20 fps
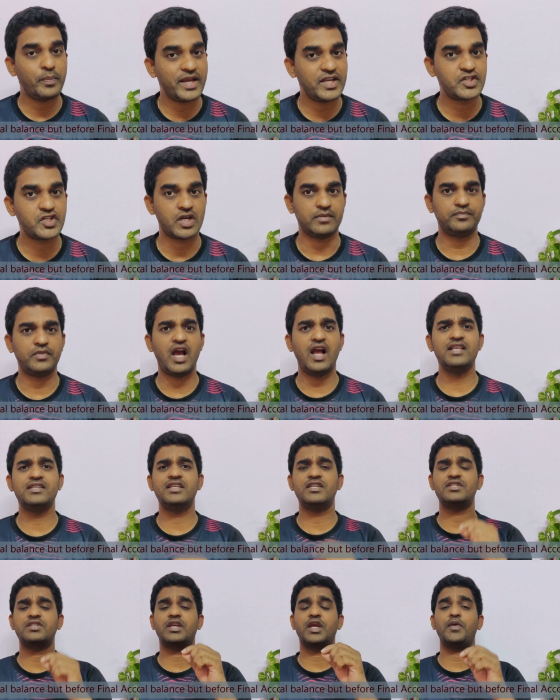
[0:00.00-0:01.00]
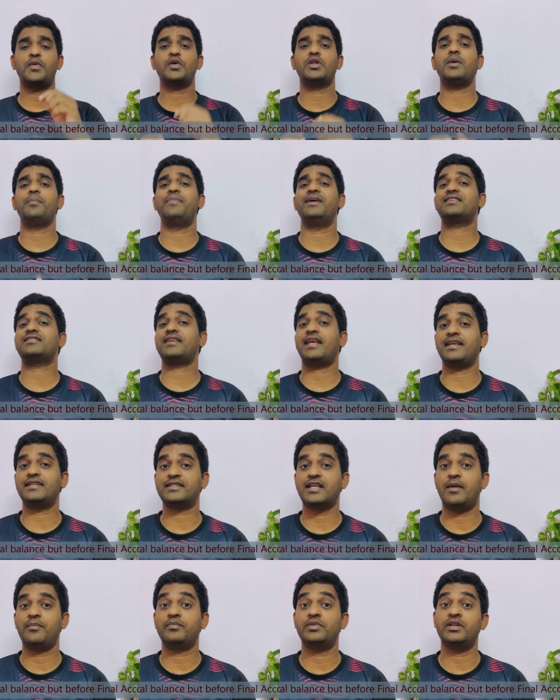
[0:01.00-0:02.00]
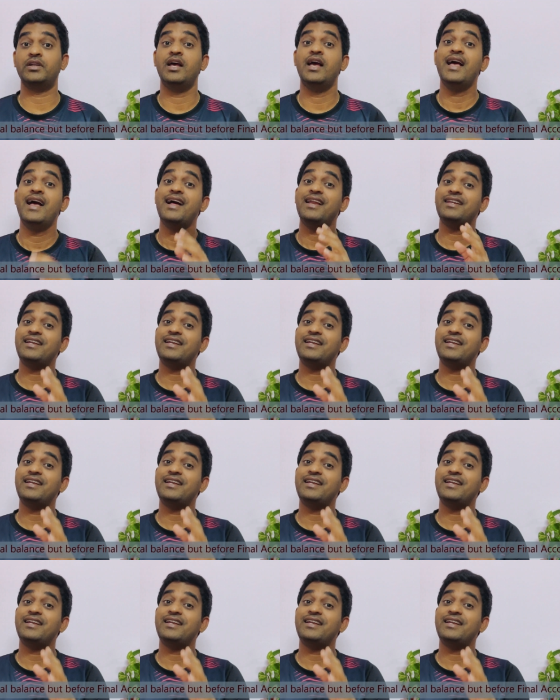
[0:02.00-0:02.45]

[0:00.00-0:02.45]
picture. I'll just give you the best example.